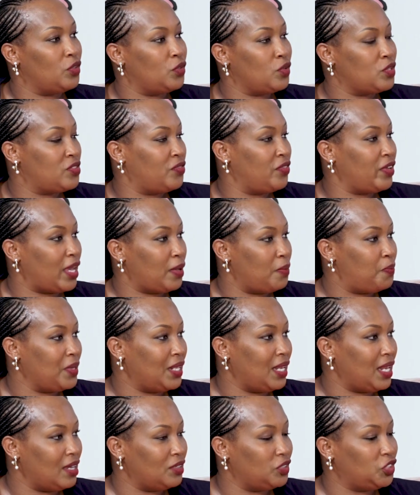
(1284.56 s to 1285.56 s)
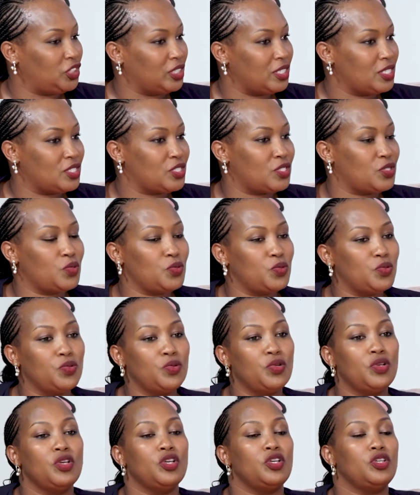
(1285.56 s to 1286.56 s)
those VIP lounges, you
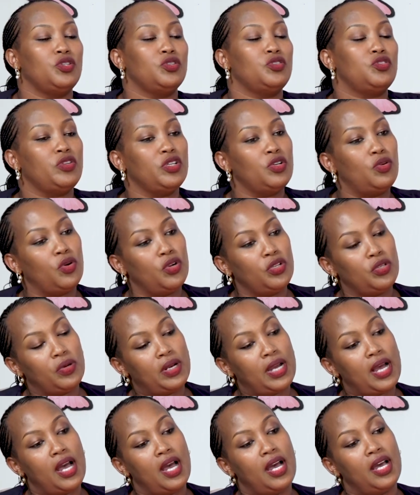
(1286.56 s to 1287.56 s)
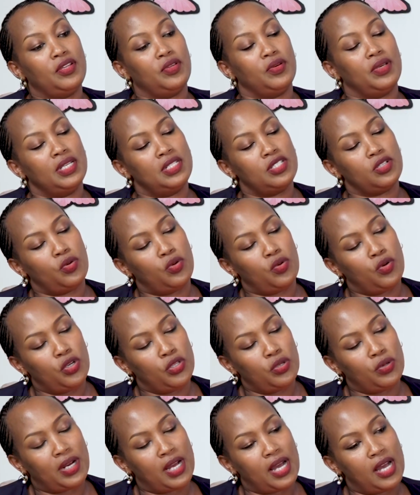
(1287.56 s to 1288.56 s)
drink all you can, you eat all
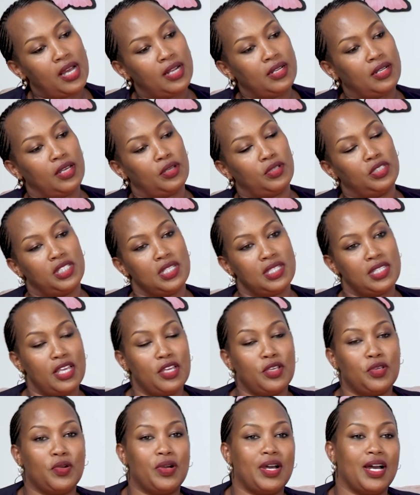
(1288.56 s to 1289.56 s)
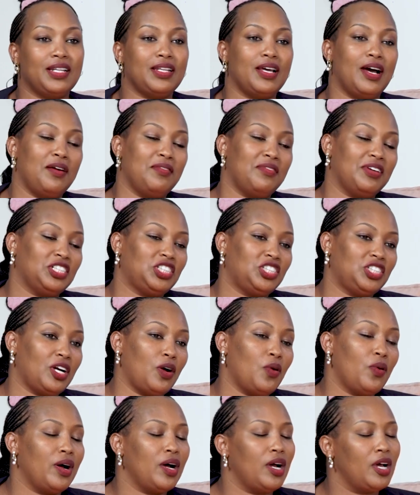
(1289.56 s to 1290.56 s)
you can. Like she's saying, you can have a
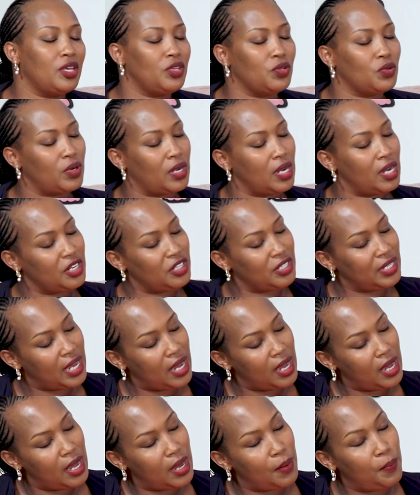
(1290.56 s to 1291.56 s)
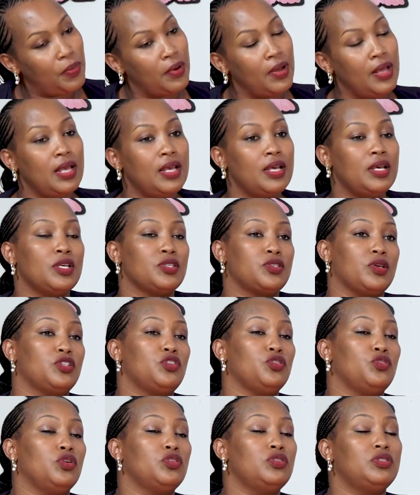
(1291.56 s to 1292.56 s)
shower, you can nap, so that
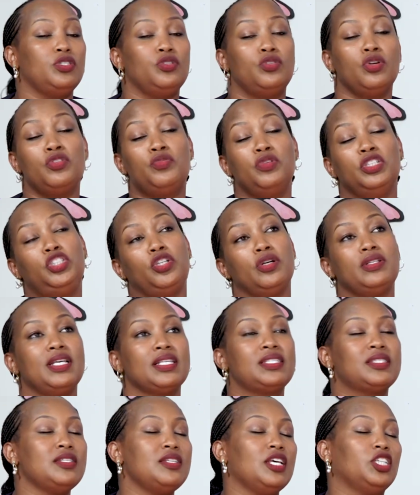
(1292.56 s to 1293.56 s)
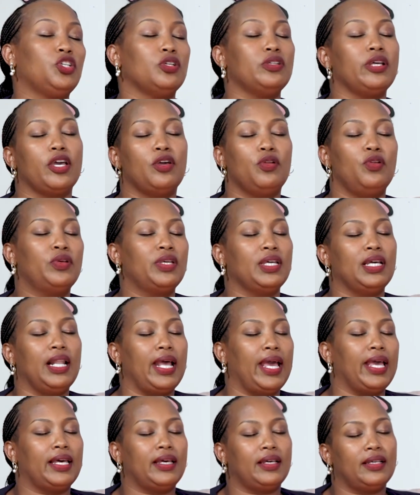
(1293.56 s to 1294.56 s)
you don't reach your destination where you're looking
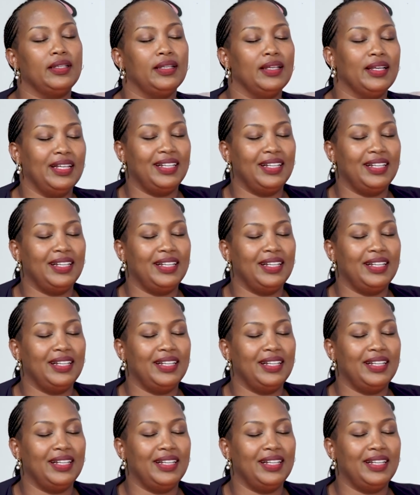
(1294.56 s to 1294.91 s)
like.